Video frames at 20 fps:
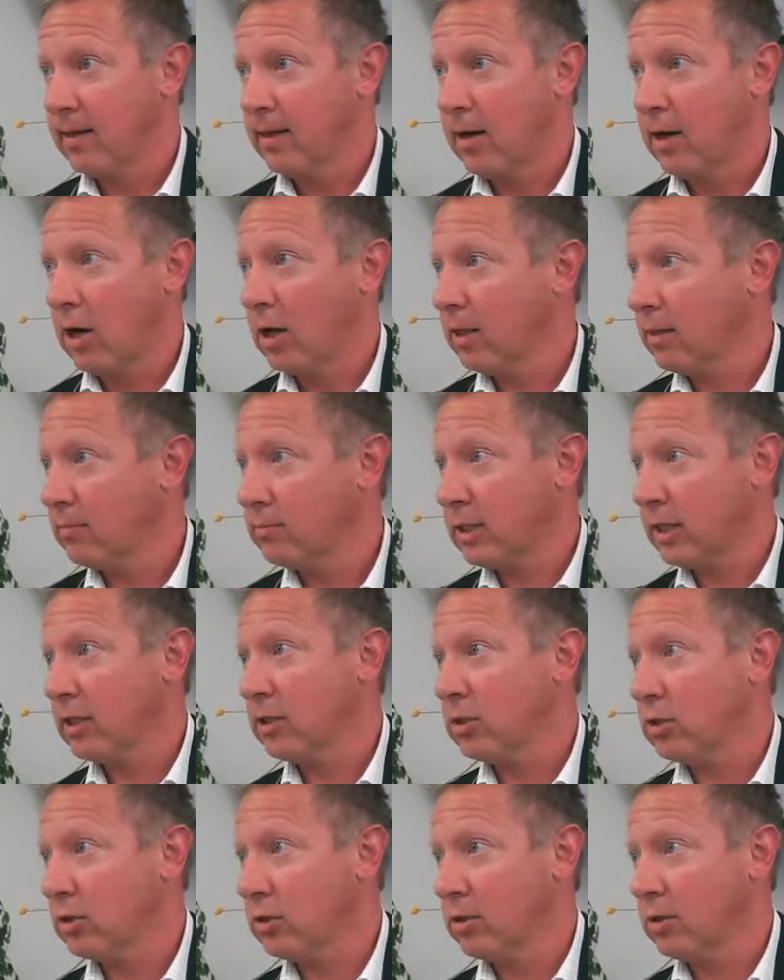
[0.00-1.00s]
All I'm
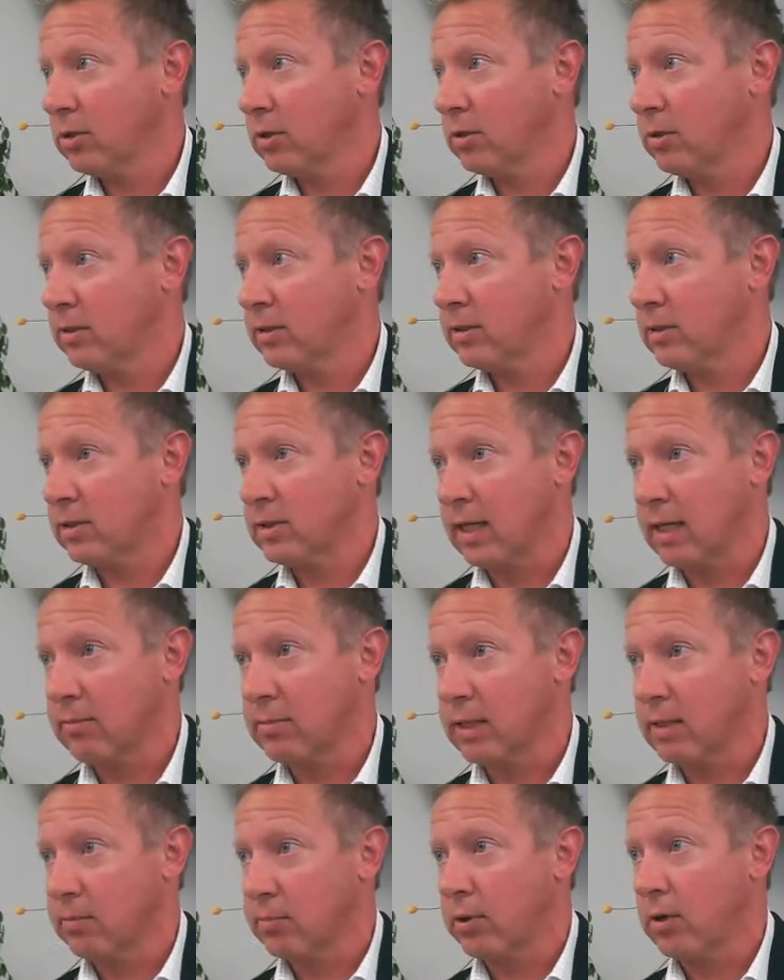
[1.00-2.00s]
telling you to do is the same
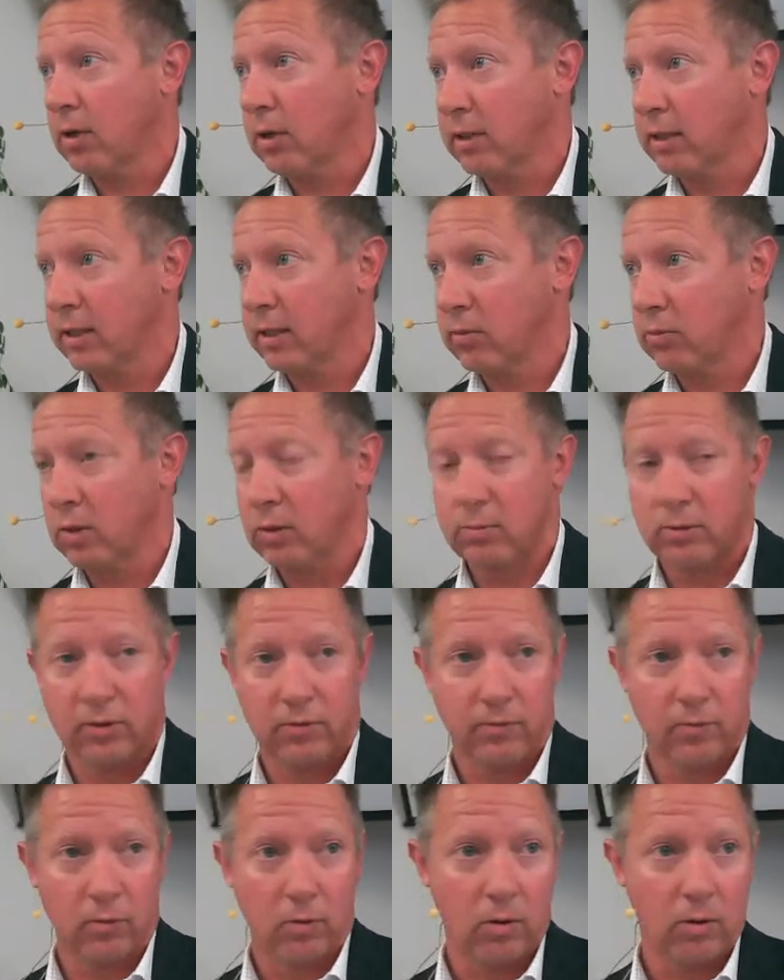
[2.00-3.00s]
thing Paul did in Romans
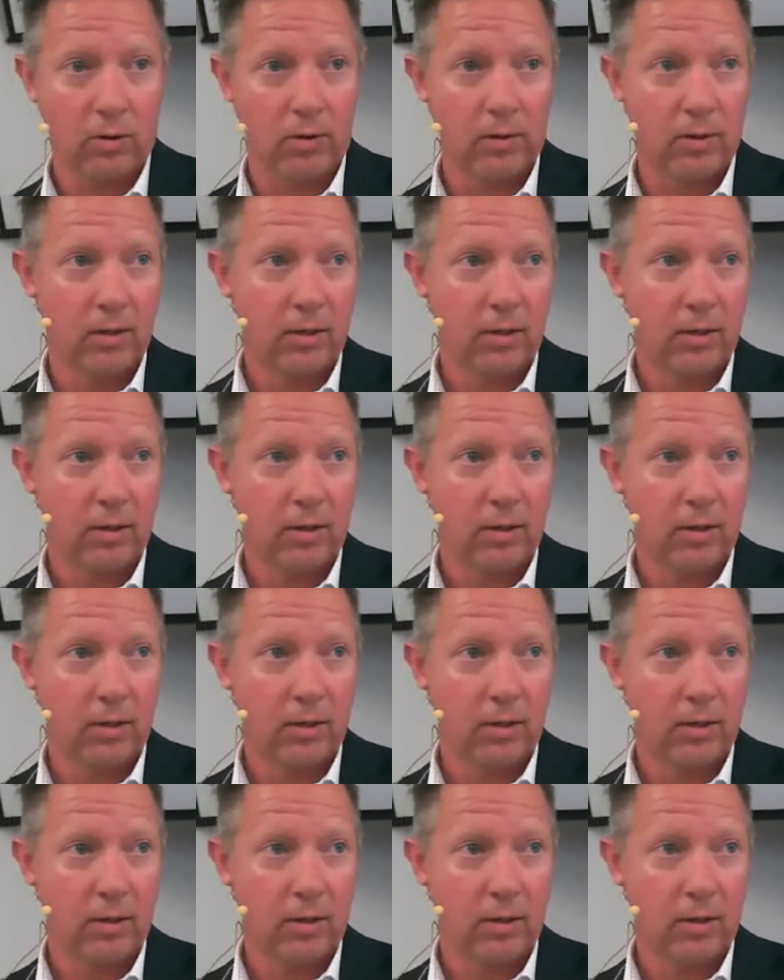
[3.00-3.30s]
4.